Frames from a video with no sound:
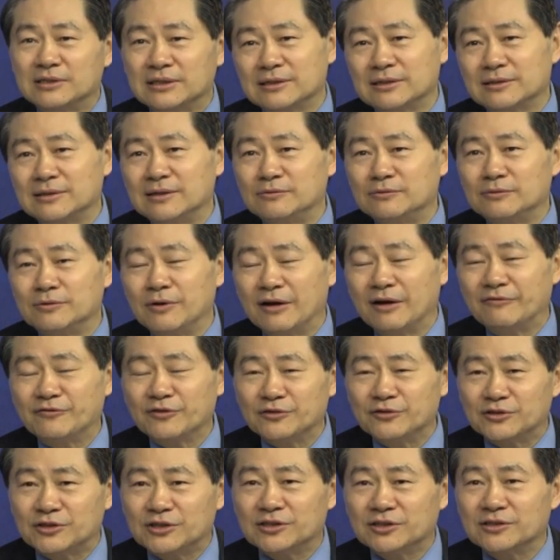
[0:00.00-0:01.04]

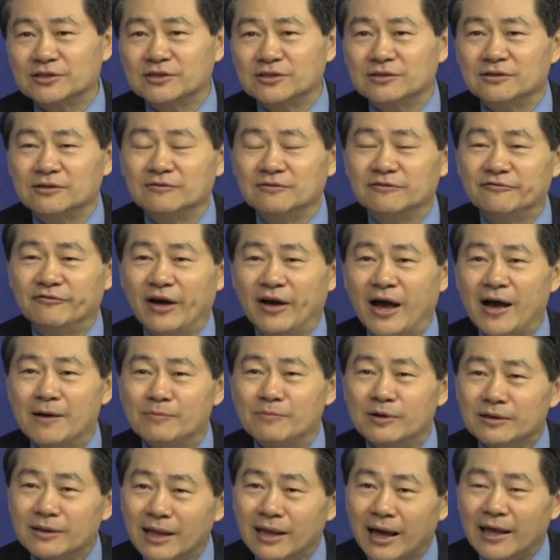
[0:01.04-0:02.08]
refugees or famine,